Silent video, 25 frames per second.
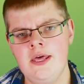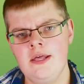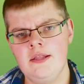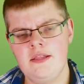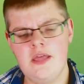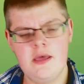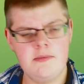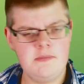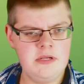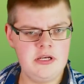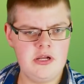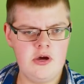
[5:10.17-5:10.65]

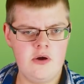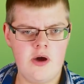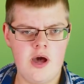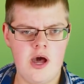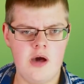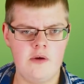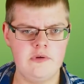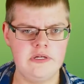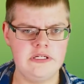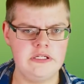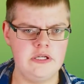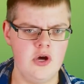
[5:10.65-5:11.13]
Let me know
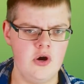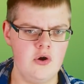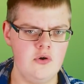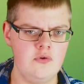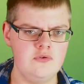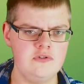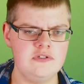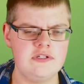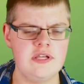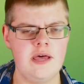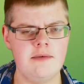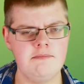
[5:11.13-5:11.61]
how it
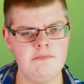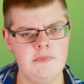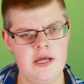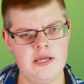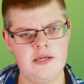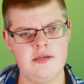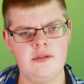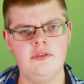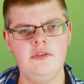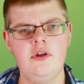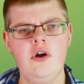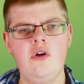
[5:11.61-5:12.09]
goes. I'm
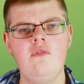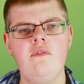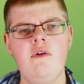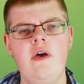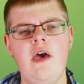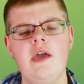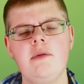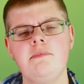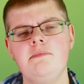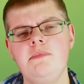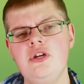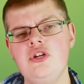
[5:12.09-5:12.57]
Michael Novak.